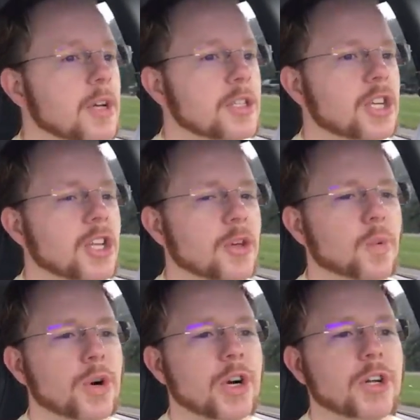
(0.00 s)
To the
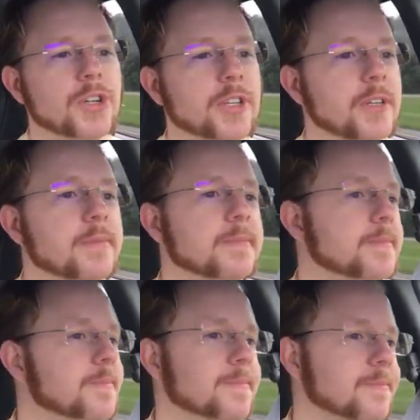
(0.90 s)
world.
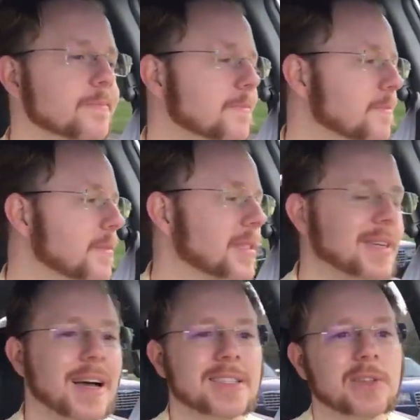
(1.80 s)
It's
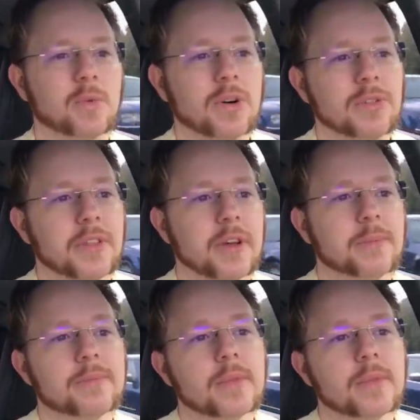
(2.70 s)
not to the world though.